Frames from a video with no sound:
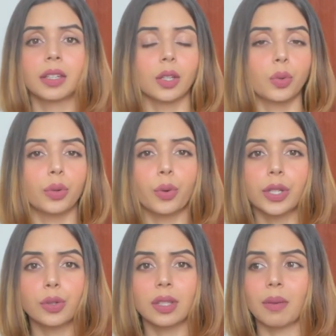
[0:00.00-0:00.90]
going to
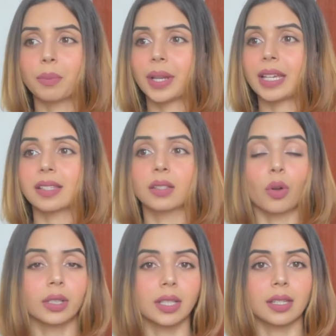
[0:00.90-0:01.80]
some place, not
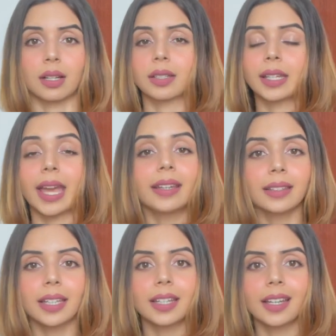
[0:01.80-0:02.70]
consulting anything.